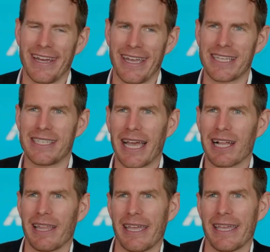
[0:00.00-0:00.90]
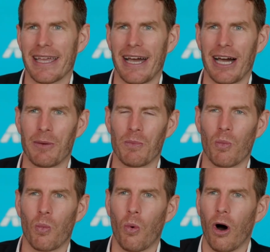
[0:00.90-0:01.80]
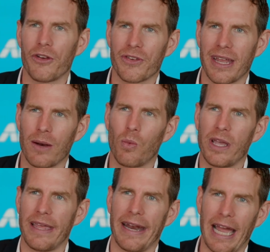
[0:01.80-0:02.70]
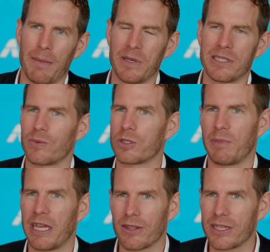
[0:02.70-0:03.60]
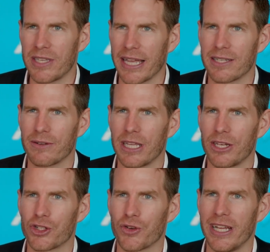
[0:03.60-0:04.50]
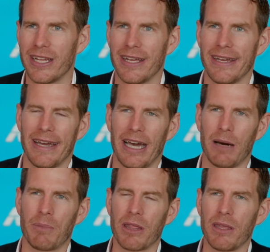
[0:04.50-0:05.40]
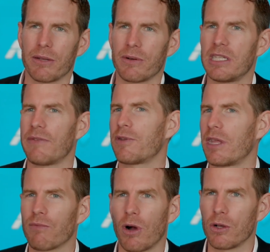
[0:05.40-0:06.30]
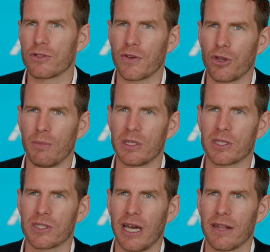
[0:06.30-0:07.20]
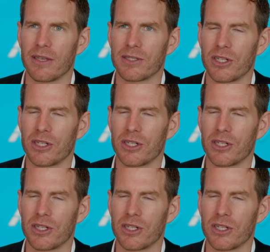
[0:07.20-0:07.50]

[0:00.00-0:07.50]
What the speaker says: Exactly what and when that happens, it'll depend on the sector and the industry. But I think there are definitely roles for humans inside of this.